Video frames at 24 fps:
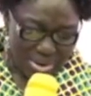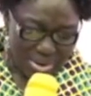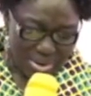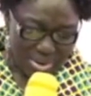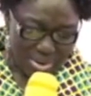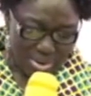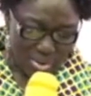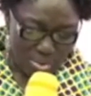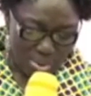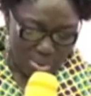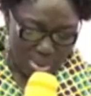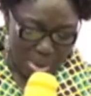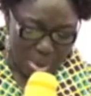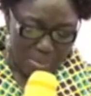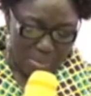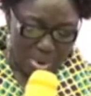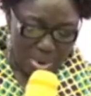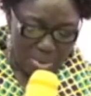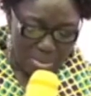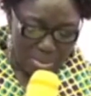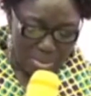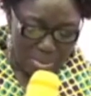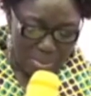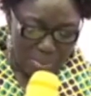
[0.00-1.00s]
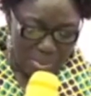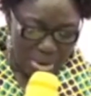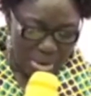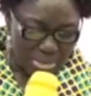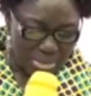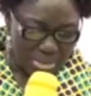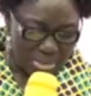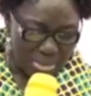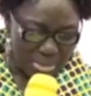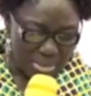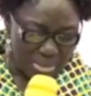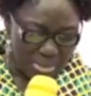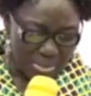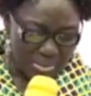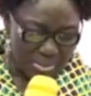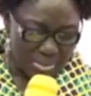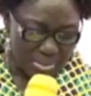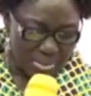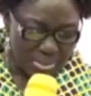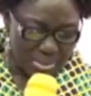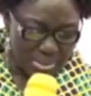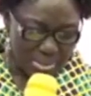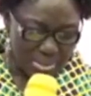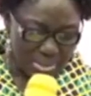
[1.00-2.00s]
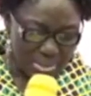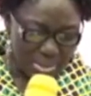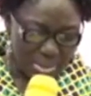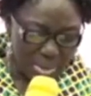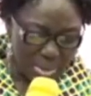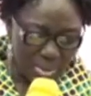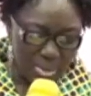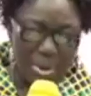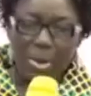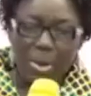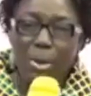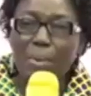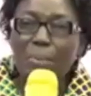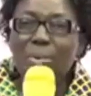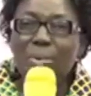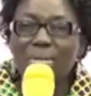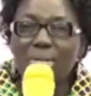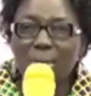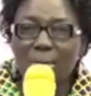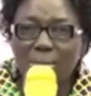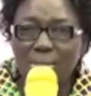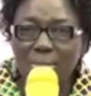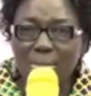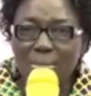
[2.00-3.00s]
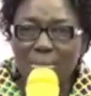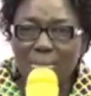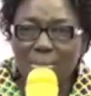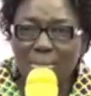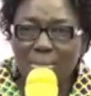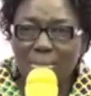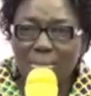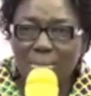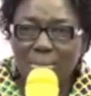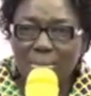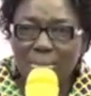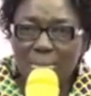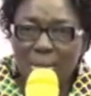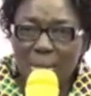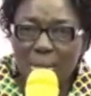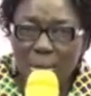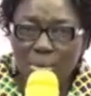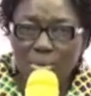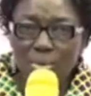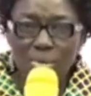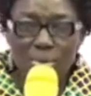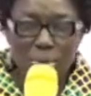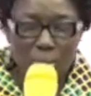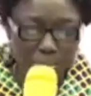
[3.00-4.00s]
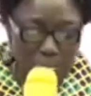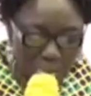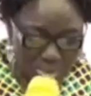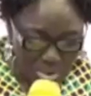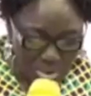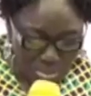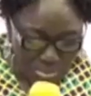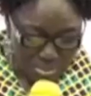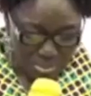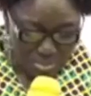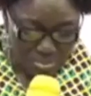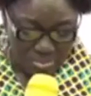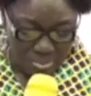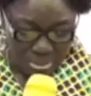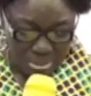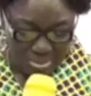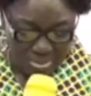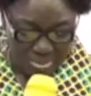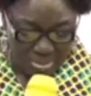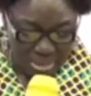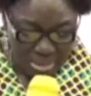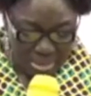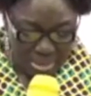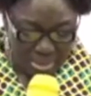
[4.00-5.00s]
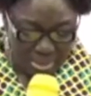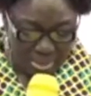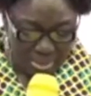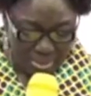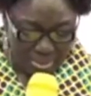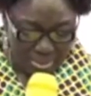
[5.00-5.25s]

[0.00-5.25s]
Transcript: you came and remembered the Uganda Matters. I talked about it briefly yesterday.